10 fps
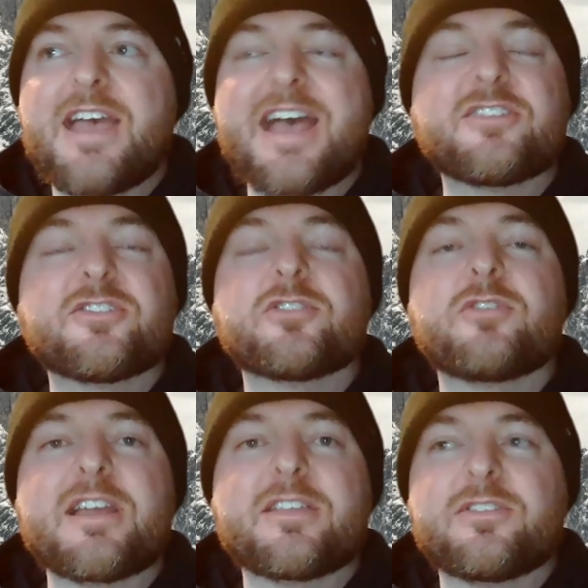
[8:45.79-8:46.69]
add
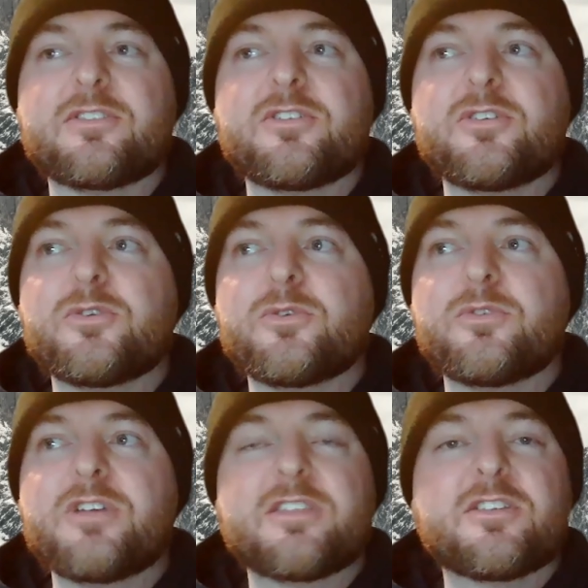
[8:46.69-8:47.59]
strength
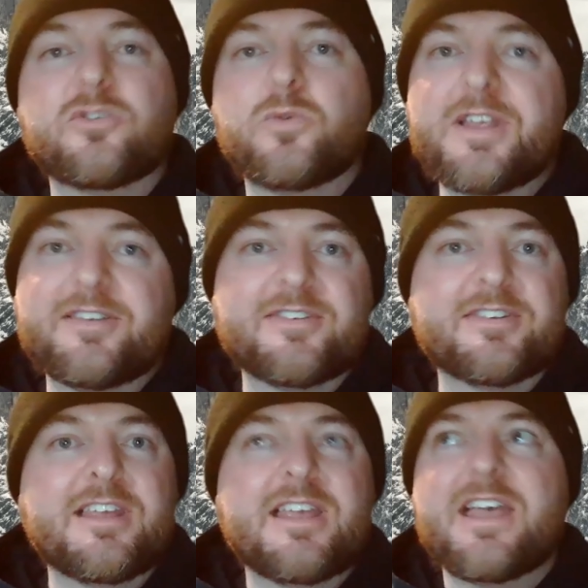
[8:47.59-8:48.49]
to the twists